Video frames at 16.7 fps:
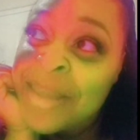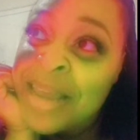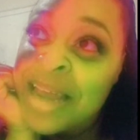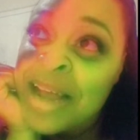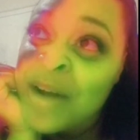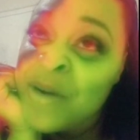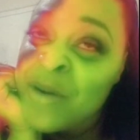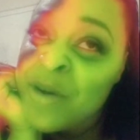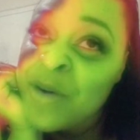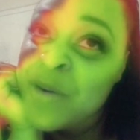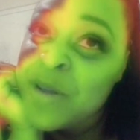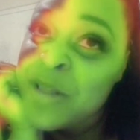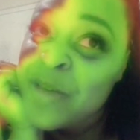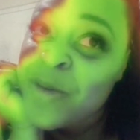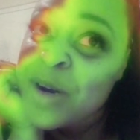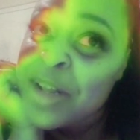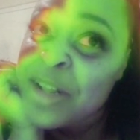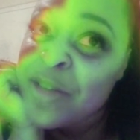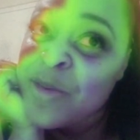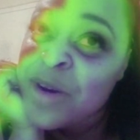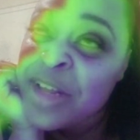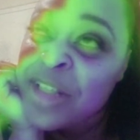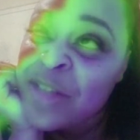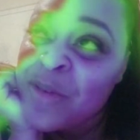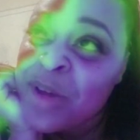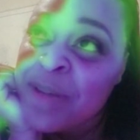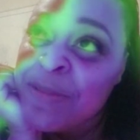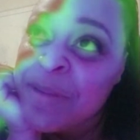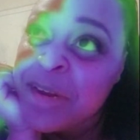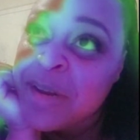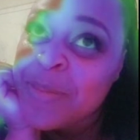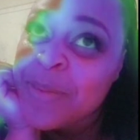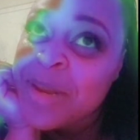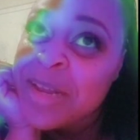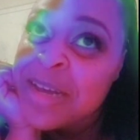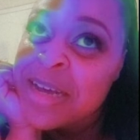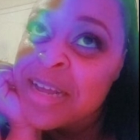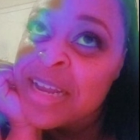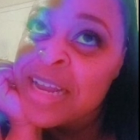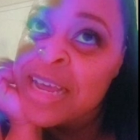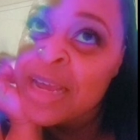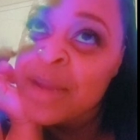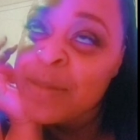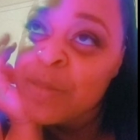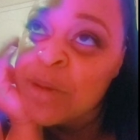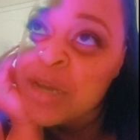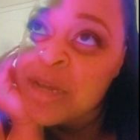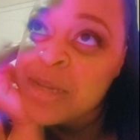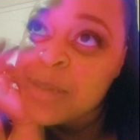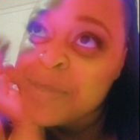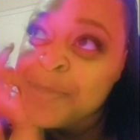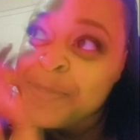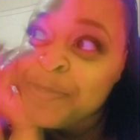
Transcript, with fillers: I don't know what 2023 about to be looking like, but